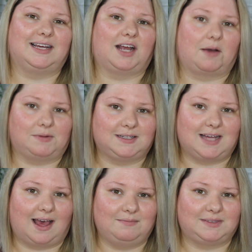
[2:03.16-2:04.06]
it a couple of
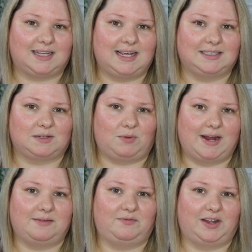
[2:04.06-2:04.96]
times in some
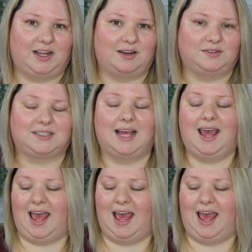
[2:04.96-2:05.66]
random videos,